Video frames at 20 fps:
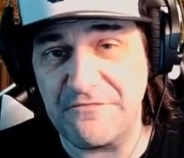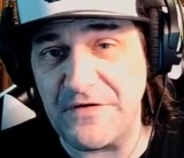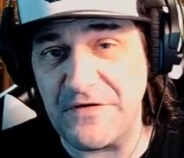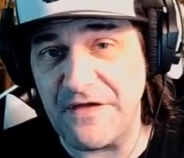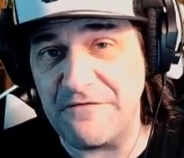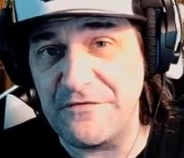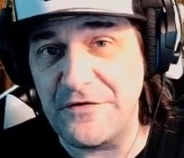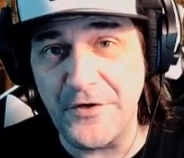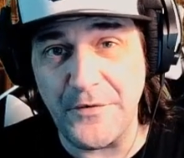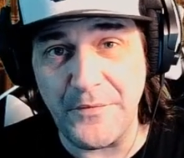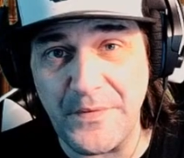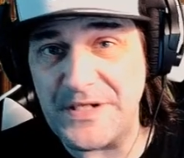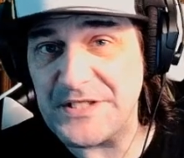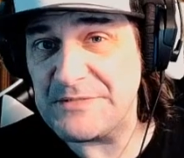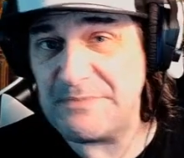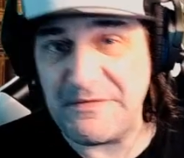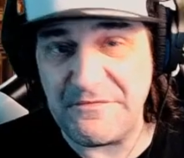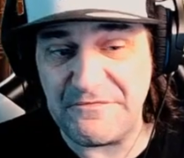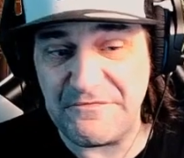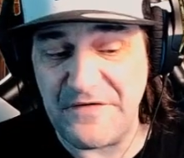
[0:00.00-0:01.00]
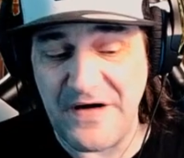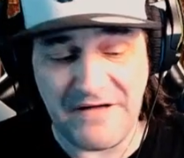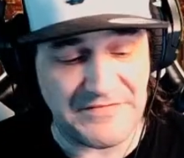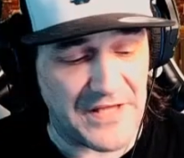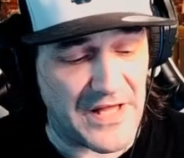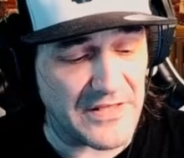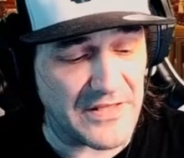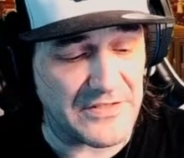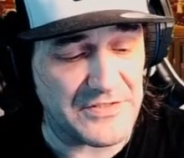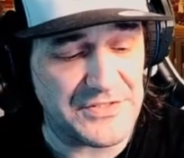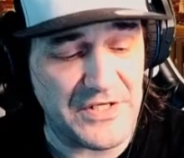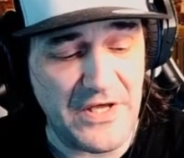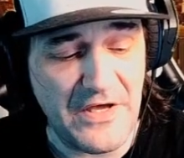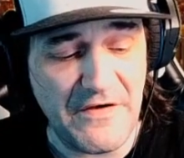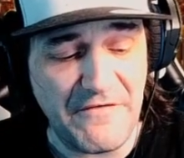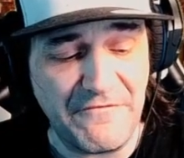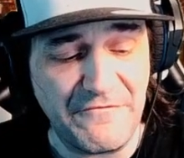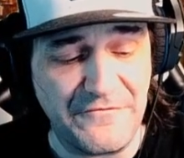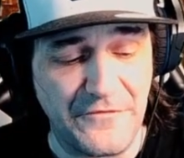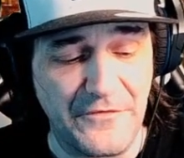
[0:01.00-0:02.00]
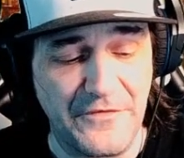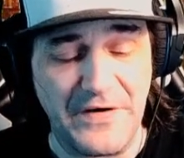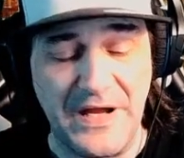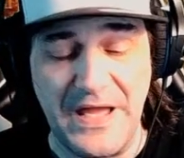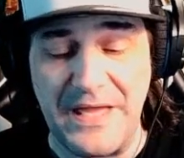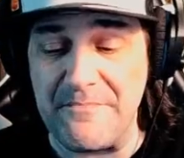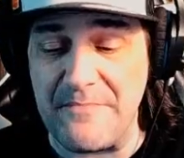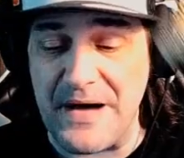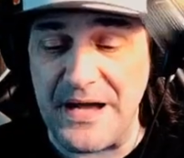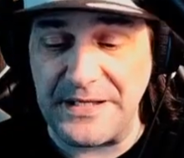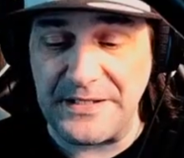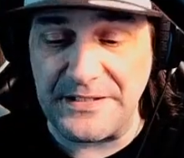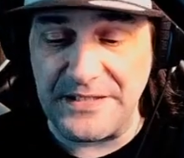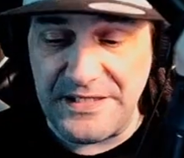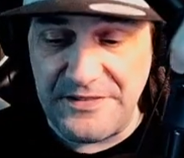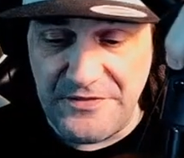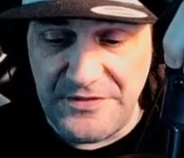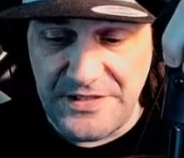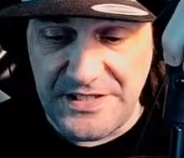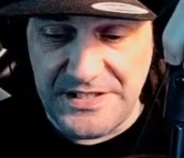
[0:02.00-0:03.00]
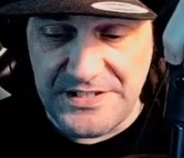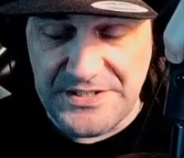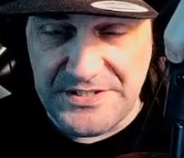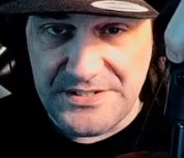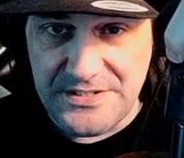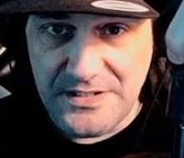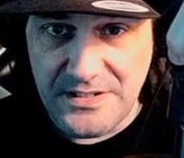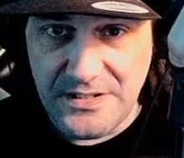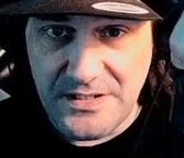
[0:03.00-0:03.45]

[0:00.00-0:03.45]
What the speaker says: if you don't spend $5 for a mic like this,